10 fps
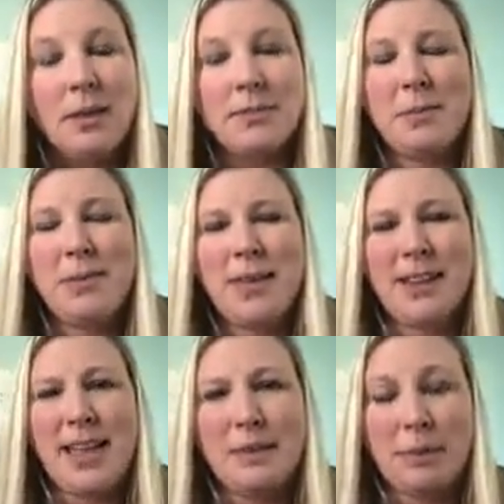something that
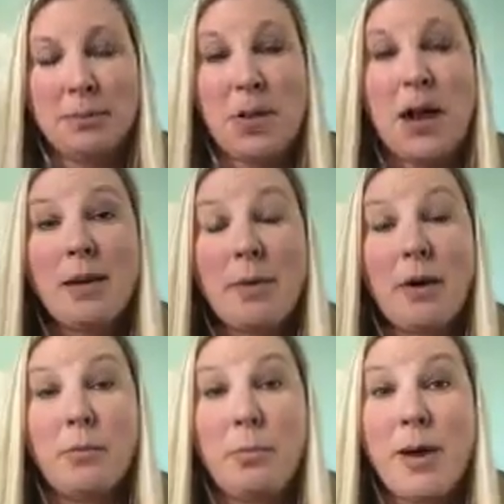a lot of people talk
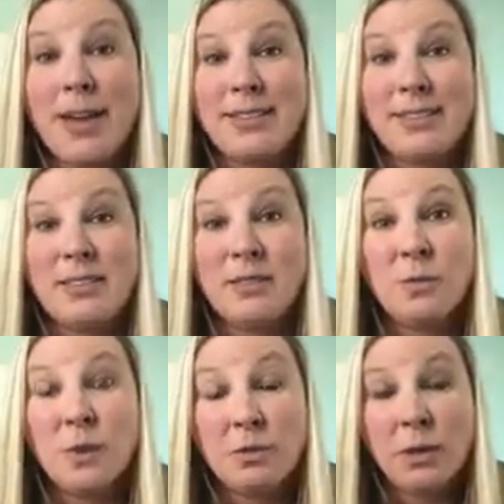about, but
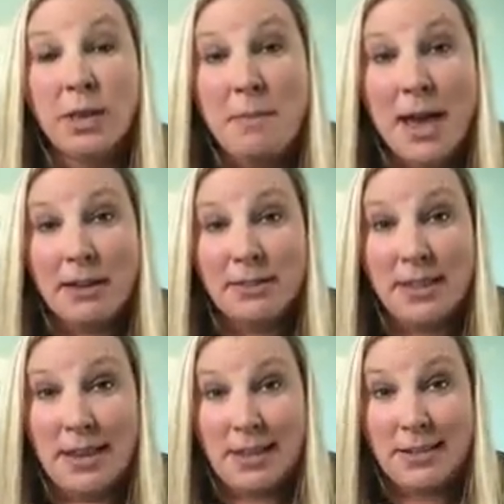what really matters
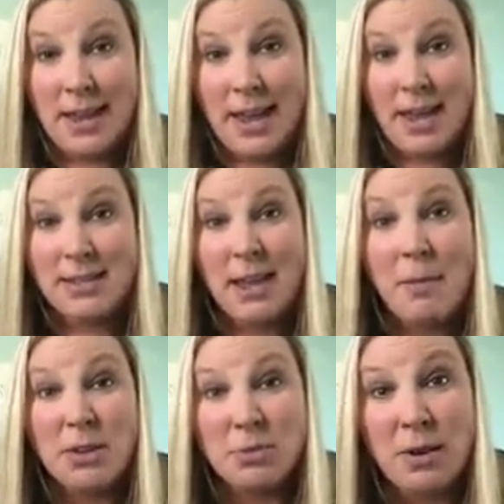at the end of the day is
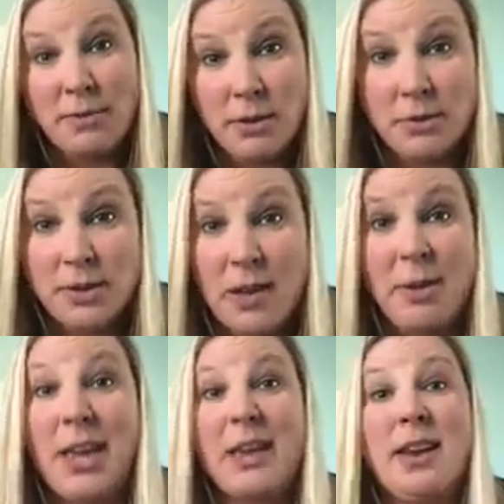how much revenue is
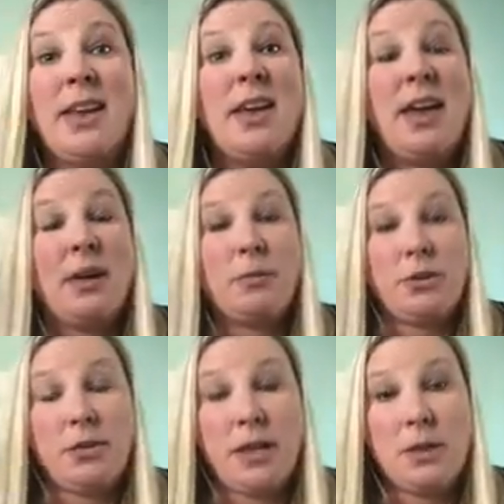coming in. And when
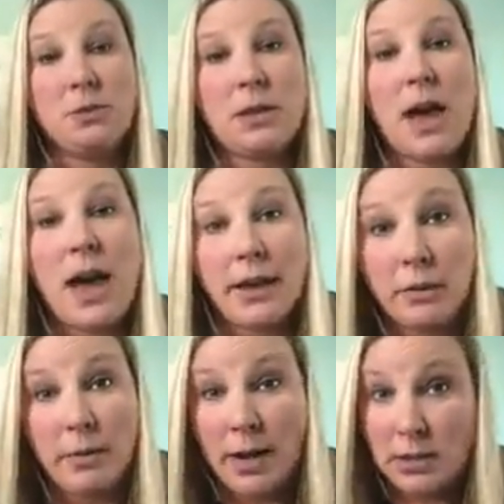you can get those
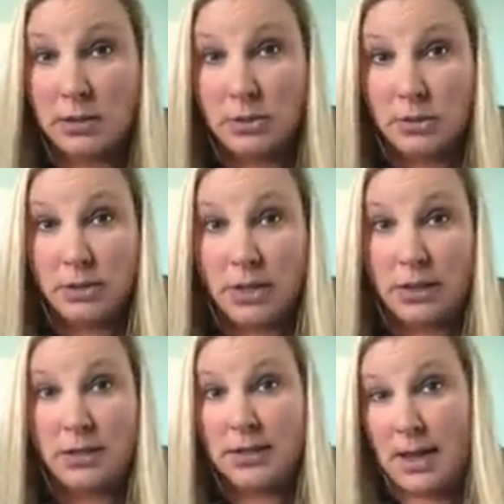higher rates
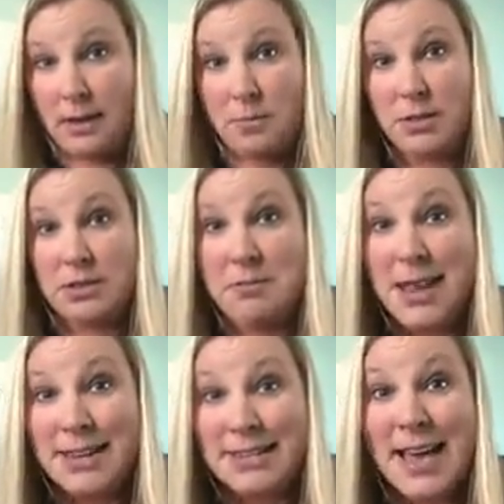during the time when the
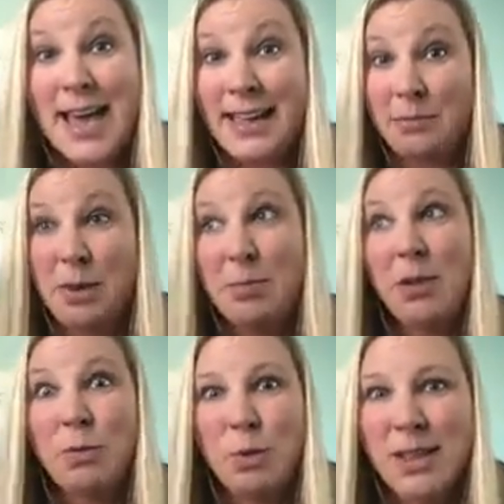demand is high and
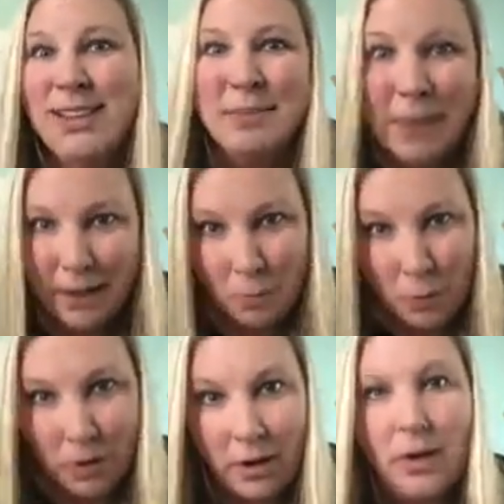people are willing to pay
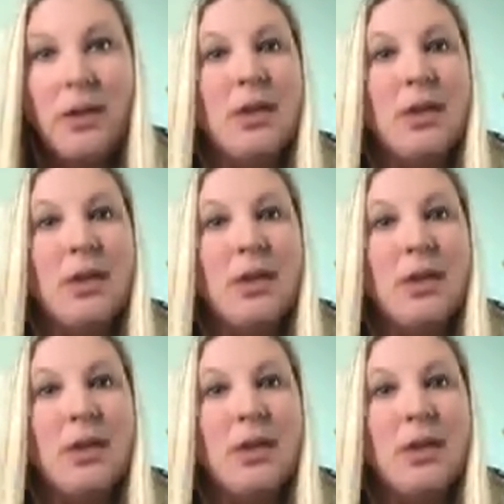more,